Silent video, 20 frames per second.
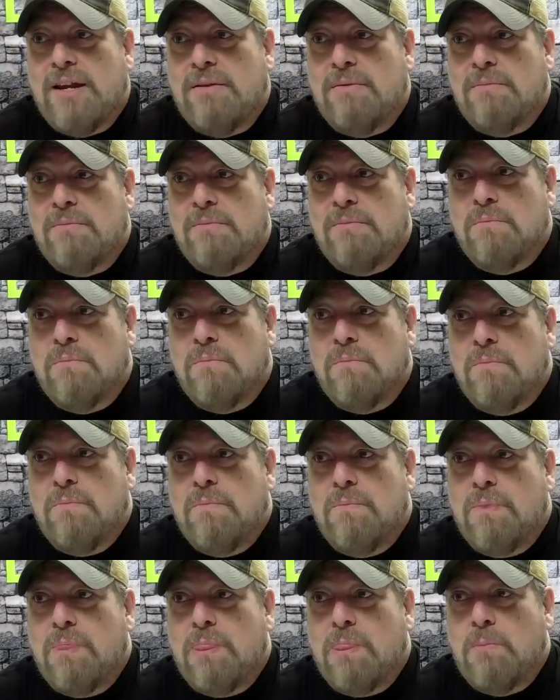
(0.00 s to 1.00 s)
getting
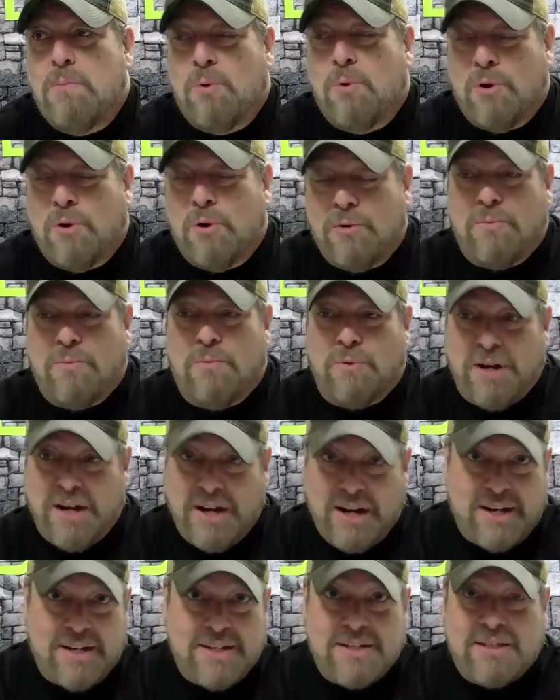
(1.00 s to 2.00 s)
more
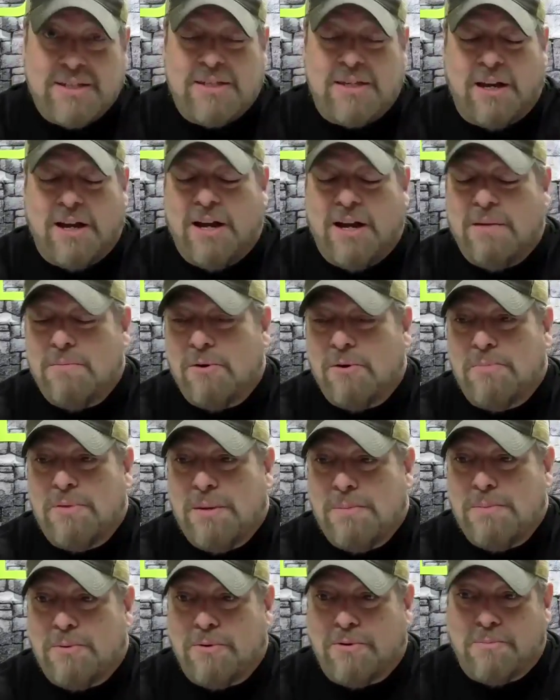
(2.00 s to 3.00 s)
reads, more
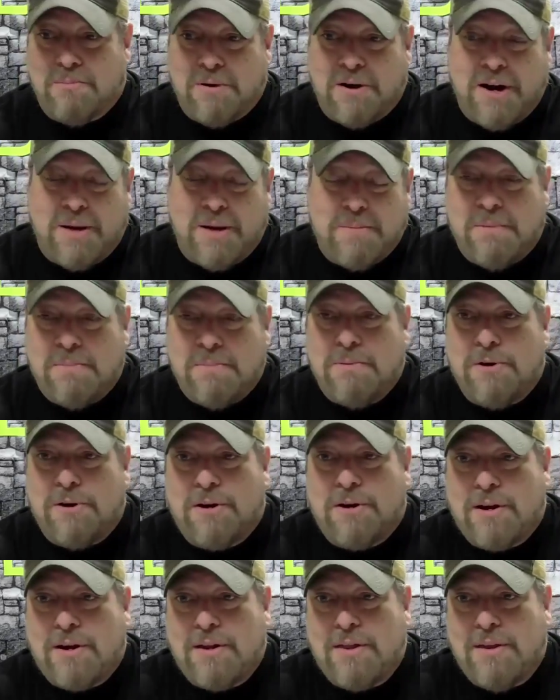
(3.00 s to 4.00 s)
people were buying my
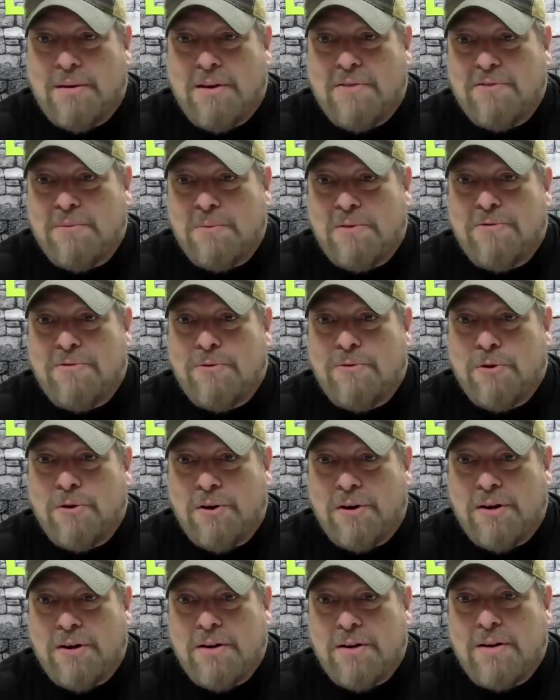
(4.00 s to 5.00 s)
book than ever
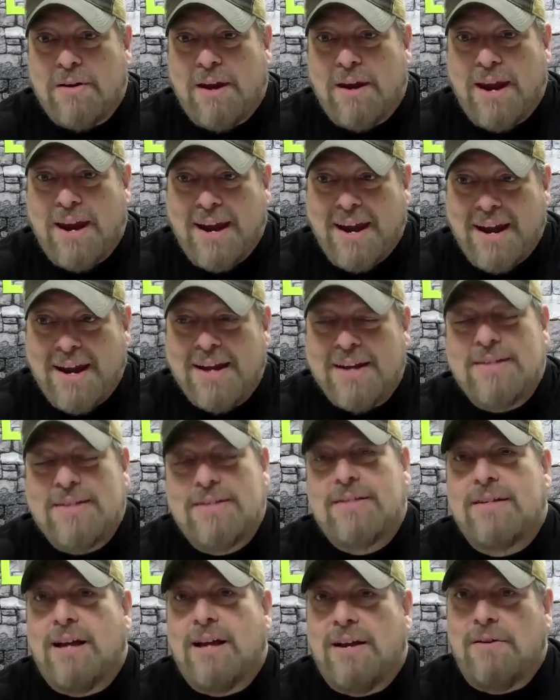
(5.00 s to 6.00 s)
before.
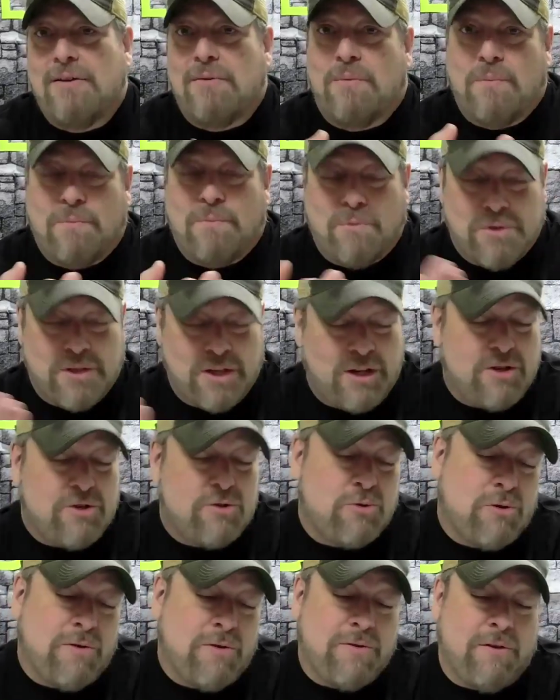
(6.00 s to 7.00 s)
And I was in
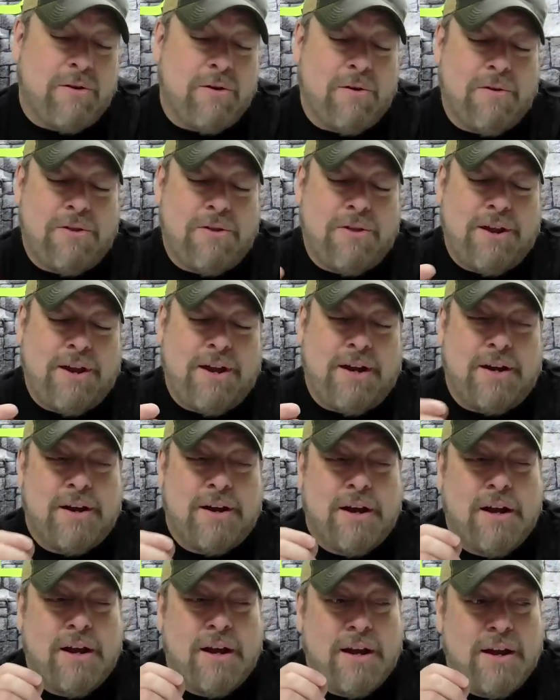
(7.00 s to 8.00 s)
control of the whole
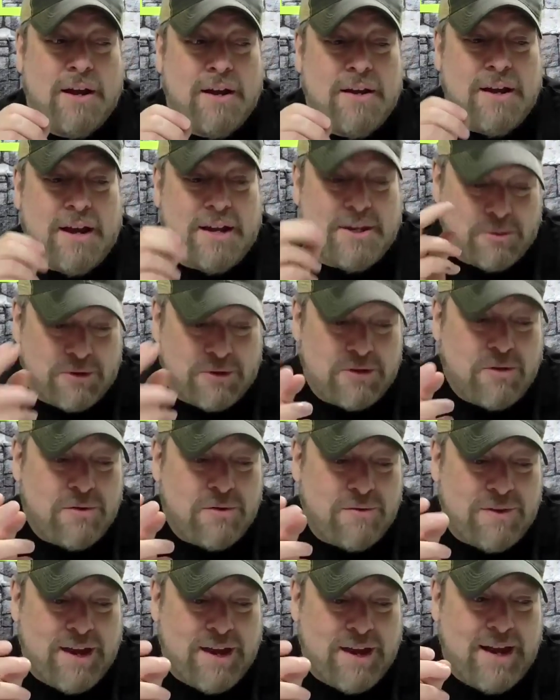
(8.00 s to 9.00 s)
thing. As a
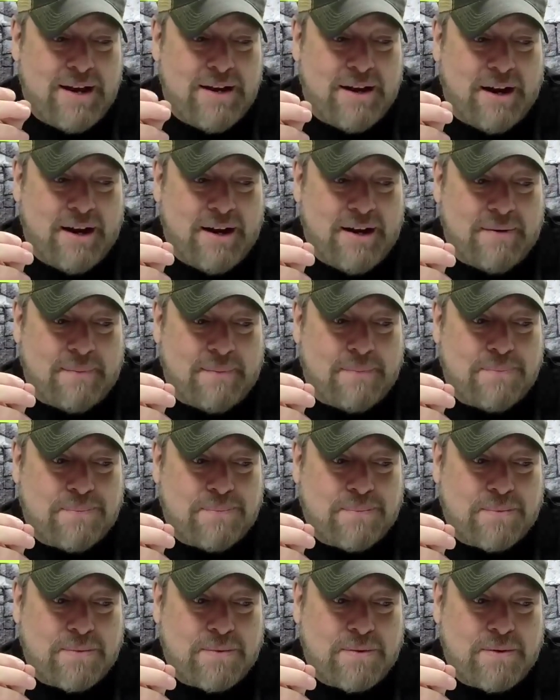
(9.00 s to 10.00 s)
result of that, I